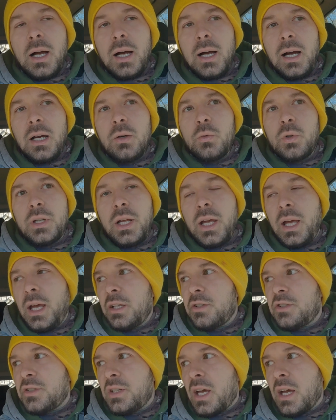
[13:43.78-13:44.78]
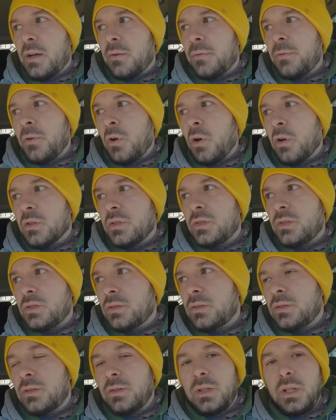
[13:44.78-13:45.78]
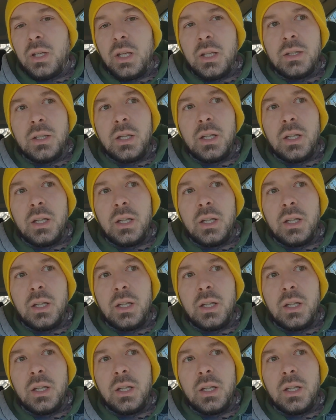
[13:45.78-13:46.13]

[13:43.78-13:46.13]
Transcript: I would edge that first, and